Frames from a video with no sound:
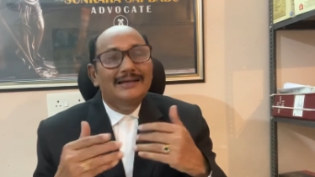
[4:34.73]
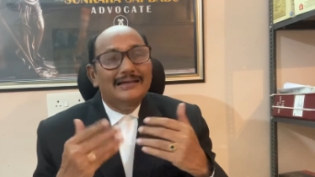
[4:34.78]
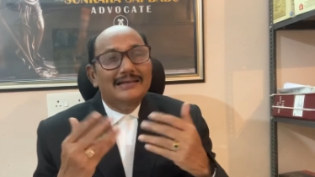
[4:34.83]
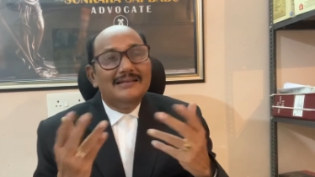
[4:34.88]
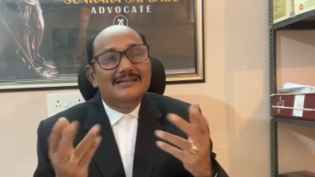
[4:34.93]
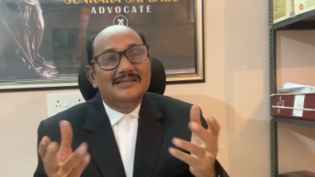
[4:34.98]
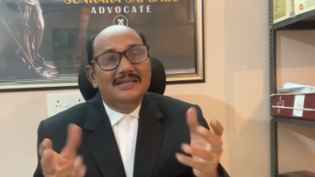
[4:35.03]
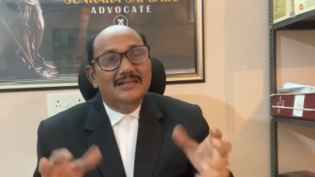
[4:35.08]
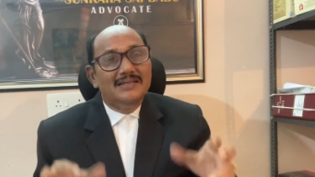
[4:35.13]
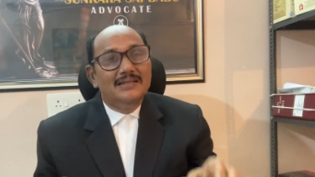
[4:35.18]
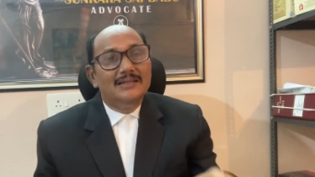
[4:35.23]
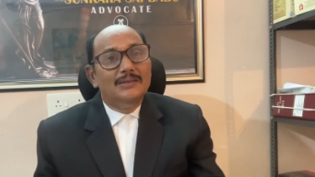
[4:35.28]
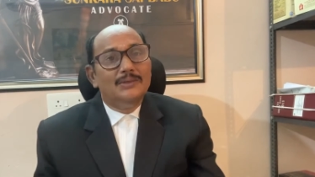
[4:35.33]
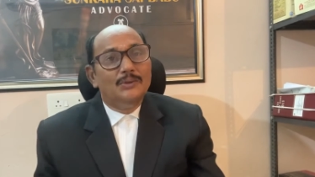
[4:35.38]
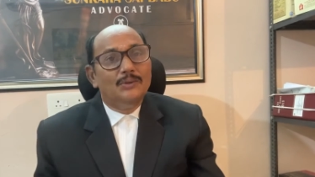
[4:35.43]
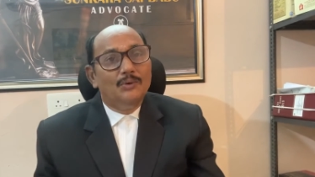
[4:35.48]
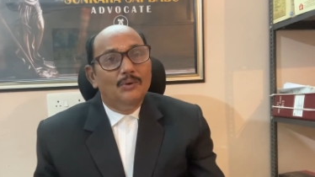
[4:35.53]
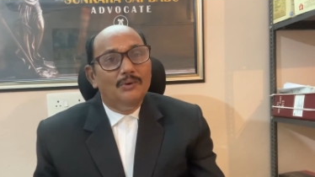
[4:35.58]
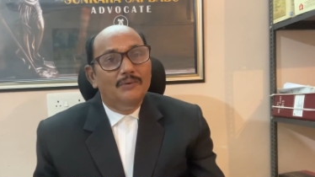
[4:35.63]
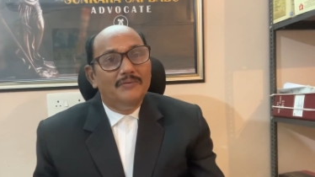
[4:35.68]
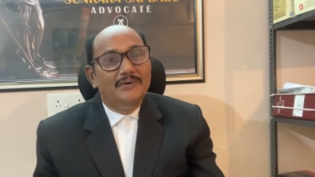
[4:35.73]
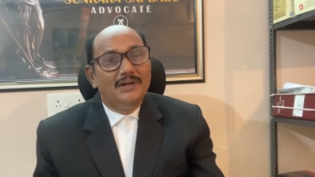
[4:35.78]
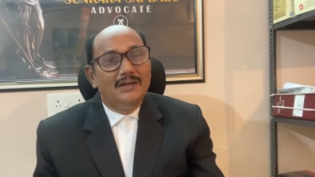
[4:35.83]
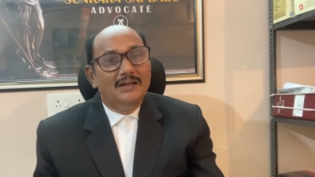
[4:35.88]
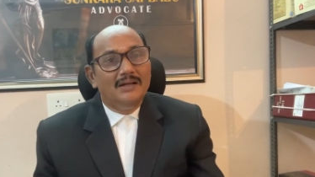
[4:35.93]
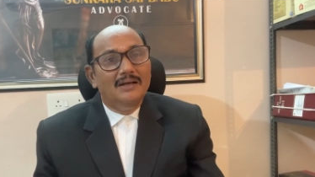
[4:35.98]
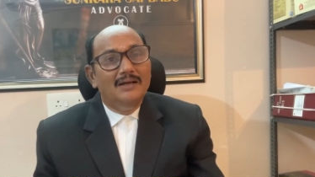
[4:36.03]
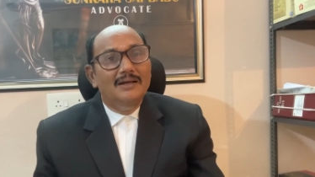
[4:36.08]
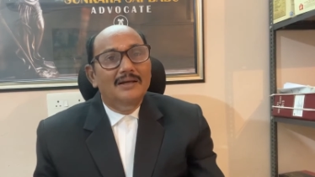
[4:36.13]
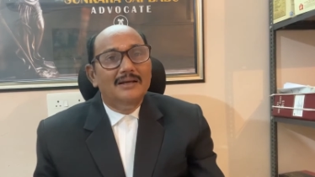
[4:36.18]
inciting to go for
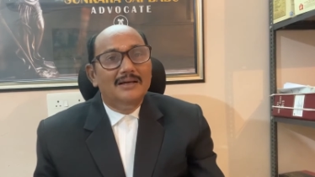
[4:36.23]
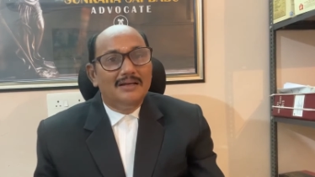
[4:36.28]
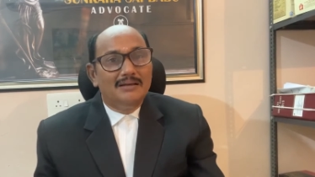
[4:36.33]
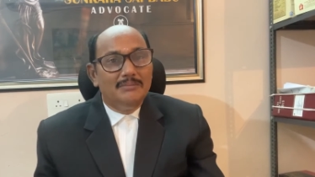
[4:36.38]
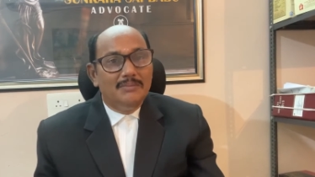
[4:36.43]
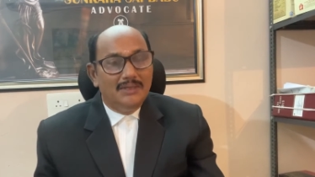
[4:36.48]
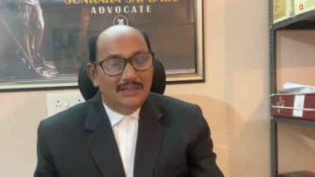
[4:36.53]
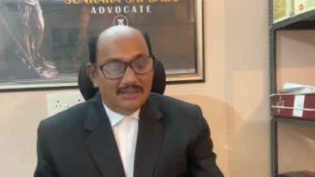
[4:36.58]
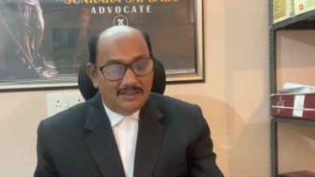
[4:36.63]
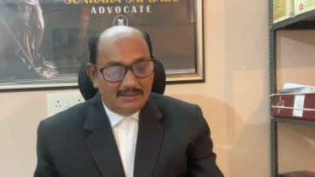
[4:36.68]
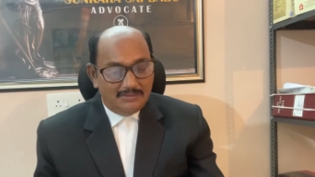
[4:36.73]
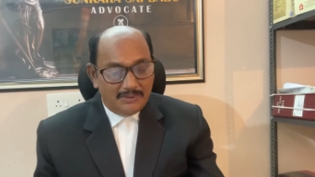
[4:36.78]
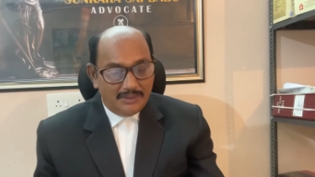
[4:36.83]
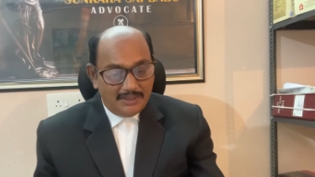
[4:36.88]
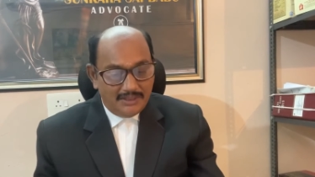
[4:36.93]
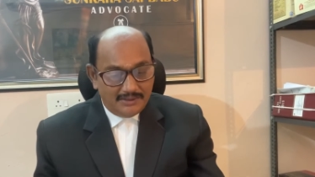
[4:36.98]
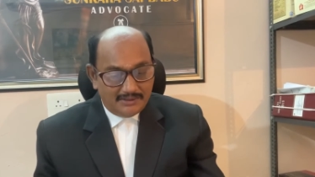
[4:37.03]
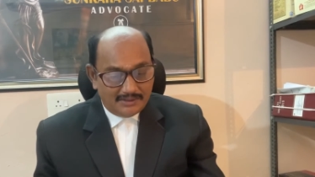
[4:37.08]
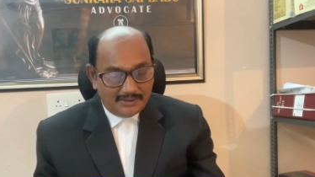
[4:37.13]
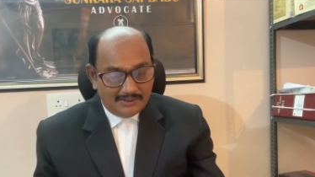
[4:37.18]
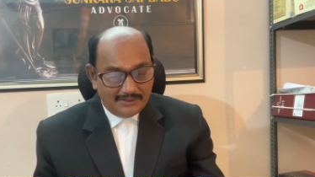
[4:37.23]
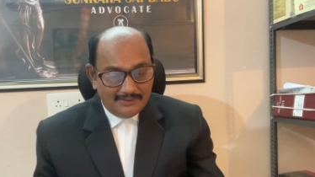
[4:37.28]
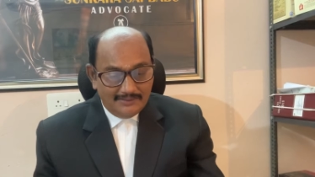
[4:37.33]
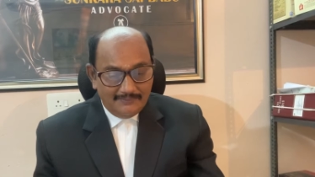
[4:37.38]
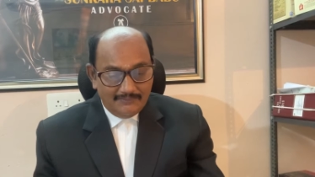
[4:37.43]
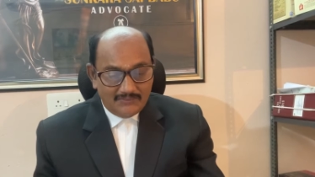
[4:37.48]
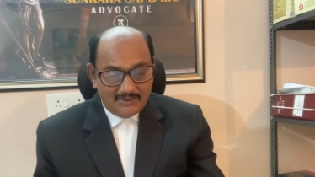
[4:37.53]
uh, criminal intimidation.